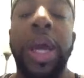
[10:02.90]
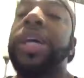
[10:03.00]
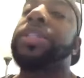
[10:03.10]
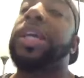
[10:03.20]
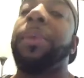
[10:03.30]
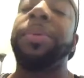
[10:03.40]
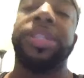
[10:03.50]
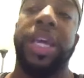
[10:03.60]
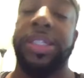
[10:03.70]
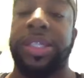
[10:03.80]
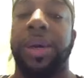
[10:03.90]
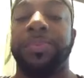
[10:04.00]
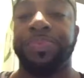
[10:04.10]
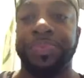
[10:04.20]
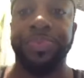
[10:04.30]
See, I'm going to tell you something.
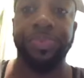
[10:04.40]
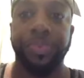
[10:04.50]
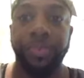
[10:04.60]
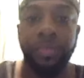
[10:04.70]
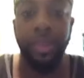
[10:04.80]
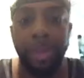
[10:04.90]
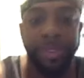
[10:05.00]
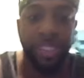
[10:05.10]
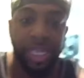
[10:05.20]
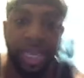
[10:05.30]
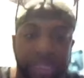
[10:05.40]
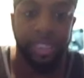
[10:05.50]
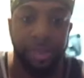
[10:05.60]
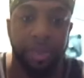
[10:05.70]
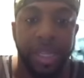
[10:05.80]
I'm going to tell y'all
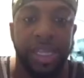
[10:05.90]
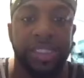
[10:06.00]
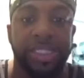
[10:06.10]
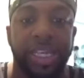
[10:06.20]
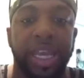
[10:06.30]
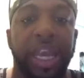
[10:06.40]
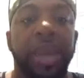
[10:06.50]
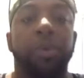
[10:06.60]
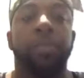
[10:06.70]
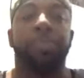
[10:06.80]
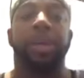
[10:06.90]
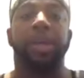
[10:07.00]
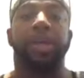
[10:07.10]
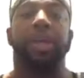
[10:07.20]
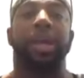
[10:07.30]
something. See, it would
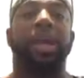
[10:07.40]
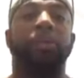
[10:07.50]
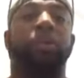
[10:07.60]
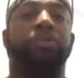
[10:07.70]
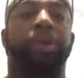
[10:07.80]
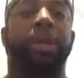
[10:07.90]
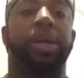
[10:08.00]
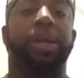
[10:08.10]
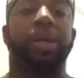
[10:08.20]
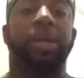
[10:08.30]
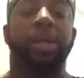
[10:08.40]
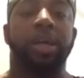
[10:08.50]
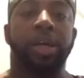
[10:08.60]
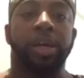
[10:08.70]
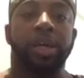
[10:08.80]
be it would be
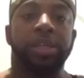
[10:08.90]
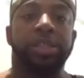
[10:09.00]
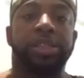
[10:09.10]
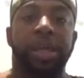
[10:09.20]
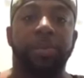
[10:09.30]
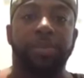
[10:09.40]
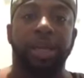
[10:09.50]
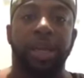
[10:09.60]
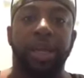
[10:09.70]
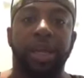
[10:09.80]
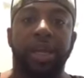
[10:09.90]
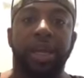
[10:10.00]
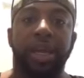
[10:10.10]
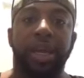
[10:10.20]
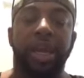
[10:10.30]
something
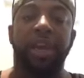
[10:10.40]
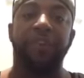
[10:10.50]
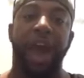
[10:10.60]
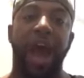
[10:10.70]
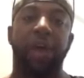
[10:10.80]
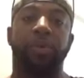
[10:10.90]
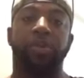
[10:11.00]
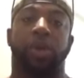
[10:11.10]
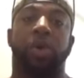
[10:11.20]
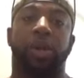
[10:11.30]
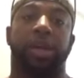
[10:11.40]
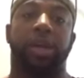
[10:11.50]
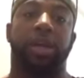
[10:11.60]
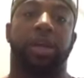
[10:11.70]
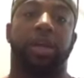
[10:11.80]
if I was on
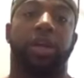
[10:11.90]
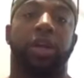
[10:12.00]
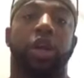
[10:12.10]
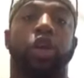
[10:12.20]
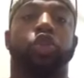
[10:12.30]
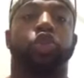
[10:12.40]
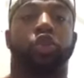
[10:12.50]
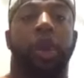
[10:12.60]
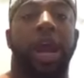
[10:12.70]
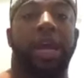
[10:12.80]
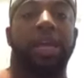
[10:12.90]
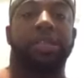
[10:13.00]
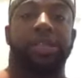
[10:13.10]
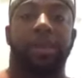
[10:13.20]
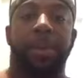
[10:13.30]
here dragging
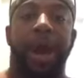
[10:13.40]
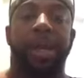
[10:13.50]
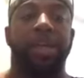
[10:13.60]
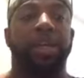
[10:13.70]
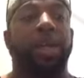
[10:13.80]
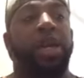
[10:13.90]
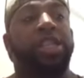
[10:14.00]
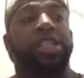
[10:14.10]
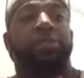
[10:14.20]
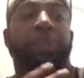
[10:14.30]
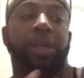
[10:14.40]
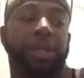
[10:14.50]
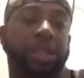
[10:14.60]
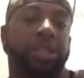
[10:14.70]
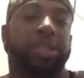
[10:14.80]
somebody,
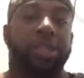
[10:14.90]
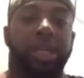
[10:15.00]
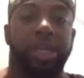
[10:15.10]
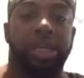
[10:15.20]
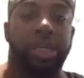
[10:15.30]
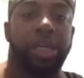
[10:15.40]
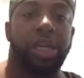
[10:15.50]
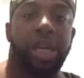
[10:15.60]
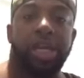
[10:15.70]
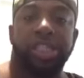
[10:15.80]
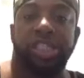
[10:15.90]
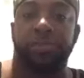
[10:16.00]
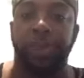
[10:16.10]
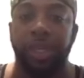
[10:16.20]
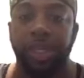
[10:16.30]
spilling the tea,
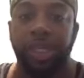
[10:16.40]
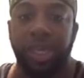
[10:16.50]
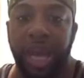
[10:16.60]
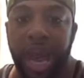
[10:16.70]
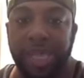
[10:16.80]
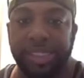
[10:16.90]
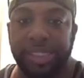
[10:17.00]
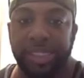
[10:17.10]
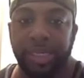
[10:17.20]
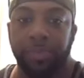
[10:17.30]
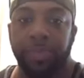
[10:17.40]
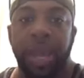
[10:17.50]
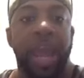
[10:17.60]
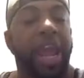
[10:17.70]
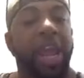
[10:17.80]
spilling the gossip.
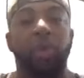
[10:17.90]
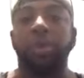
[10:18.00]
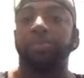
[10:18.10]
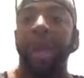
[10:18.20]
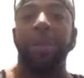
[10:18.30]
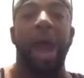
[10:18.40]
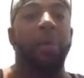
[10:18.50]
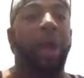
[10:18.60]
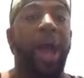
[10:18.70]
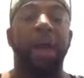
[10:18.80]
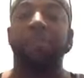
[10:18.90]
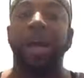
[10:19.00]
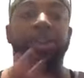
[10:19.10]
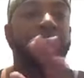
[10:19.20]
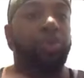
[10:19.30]
It, baby, I would have
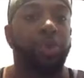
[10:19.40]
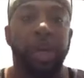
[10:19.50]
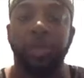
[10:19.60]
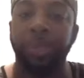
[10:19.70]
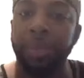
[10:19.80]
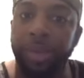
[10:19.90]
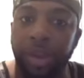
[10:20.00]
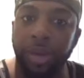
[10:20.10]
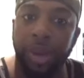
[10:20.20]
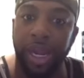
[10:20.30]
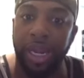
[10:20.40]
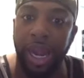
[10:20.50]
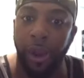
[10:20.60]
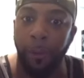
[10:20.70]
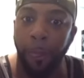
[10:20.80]
about two, three hundred people on here right now.